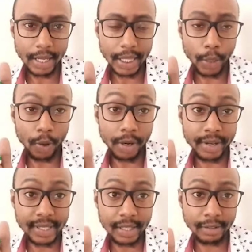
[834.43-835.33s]
they will
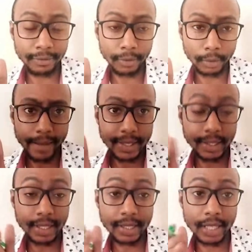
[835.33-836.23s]
receive
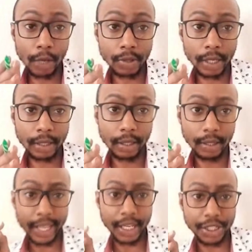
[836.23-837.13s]
6,000
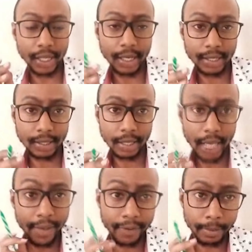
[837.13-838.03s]
Kenya shillings
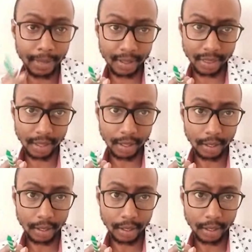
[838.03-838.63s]
every month.